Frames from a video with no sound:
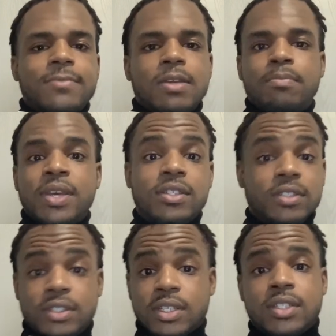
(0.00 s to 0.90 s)

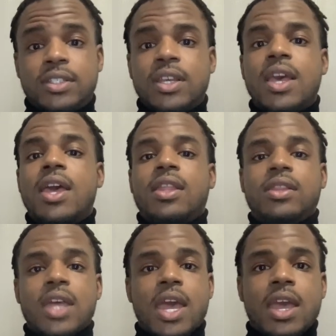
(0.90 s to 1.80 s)
businesses
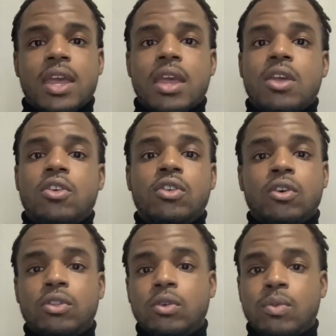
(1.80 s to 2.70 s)
that,
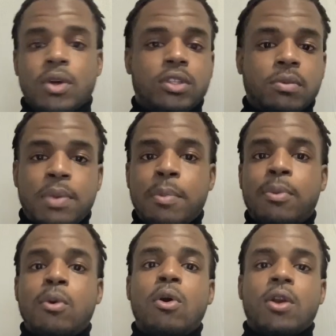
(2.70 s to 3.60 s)
the wealthy
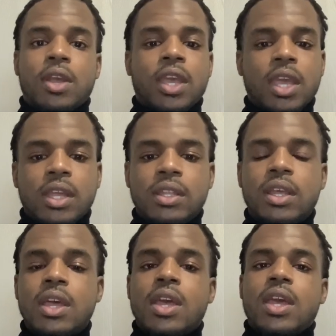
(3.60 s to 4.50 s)
people are in,
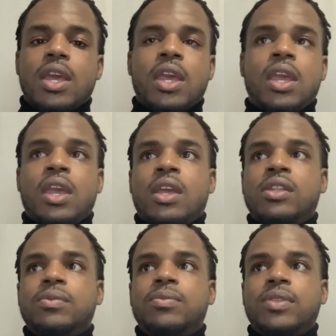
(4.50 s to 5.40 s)

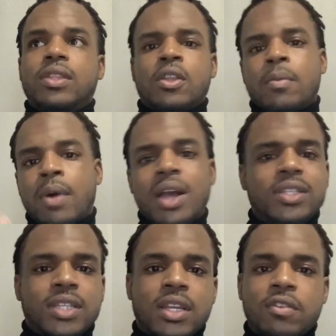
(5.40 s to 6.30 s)
and their
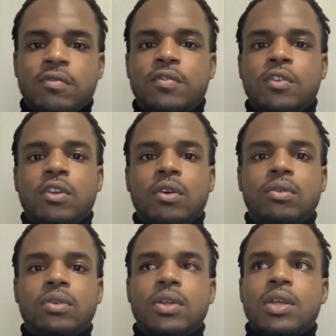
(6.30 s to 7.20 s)
mindset of,
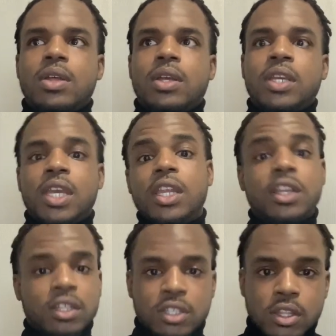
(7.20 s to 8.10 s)
getting
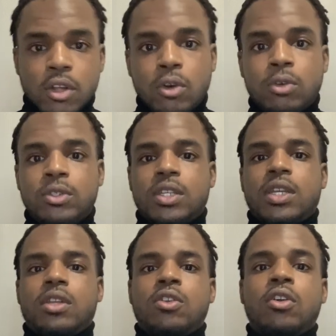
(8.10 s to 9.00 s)
into those,
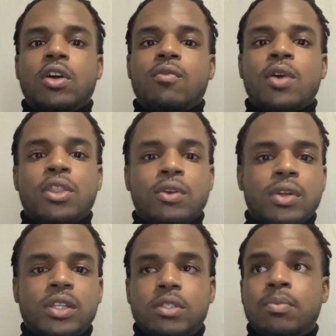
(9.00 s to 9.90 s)
whether
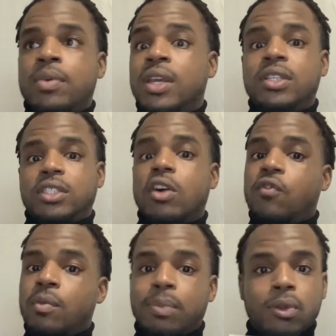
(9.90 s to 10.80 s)
it's being
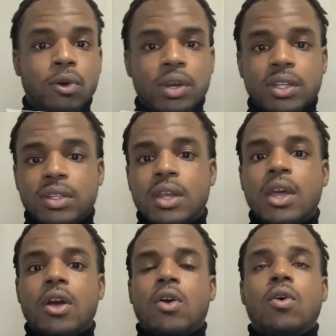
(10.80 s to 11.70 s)
self-employed
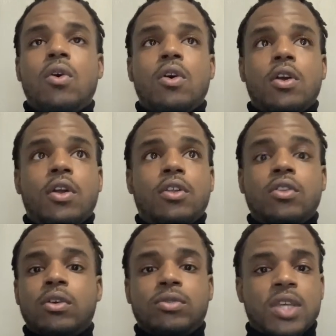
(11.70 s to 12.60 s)
or,
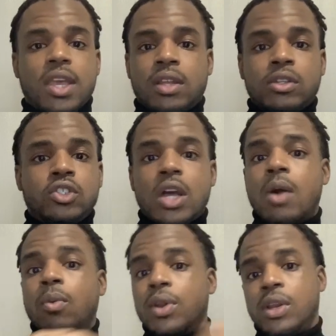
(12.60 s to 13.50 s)
taking a
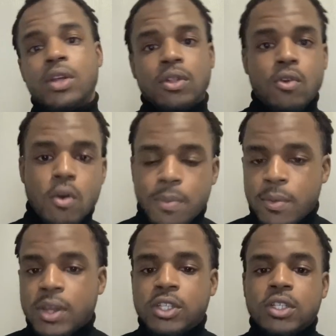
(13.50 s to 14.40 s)
job with another
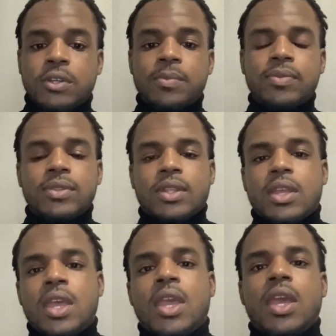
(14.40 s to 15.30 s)
corporation,
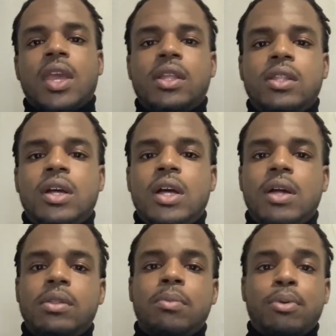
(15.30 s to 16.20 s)
and
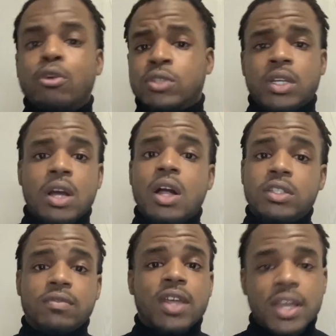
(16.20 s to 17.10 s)
the pros and cons
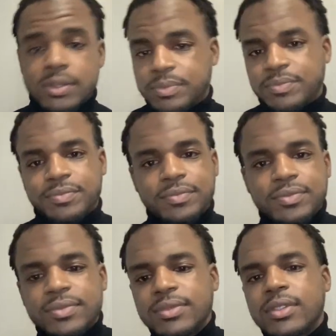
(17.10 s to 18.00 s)
of that.
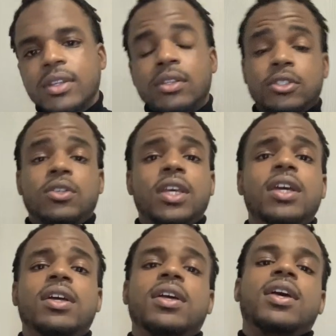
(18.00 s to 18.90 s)
So
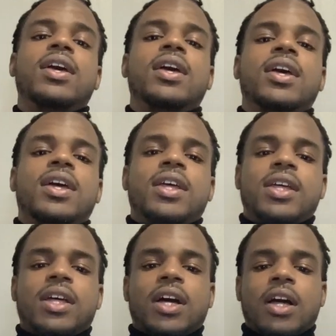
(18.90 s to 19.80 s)
yeah,
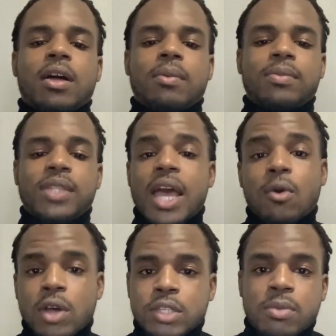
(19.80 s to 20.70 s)
that
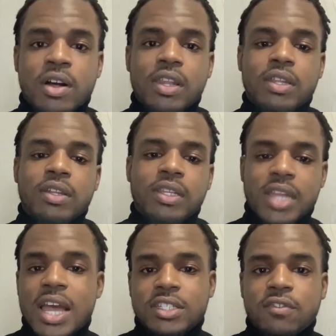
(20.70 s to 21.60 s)
was my
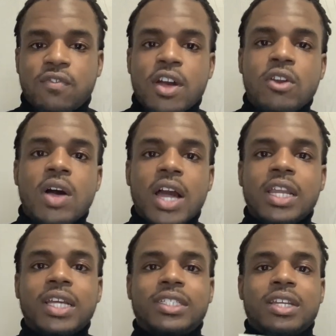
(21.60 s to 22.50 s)
last and final
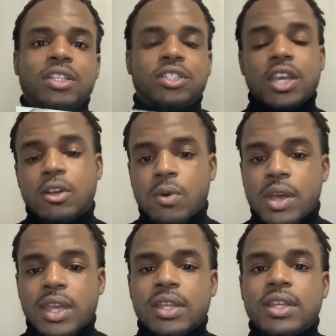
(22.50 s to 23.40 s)
highlight slash
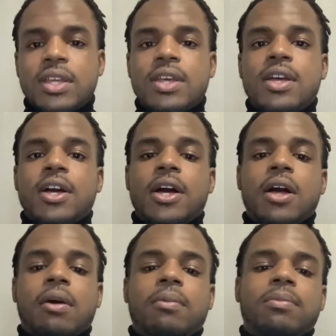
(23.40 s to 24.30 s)
takeaway.
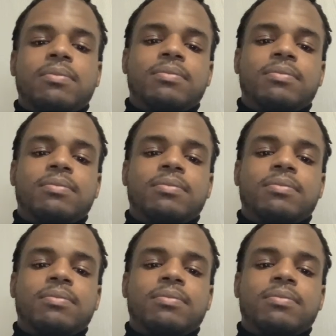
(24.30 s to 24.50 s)
Um,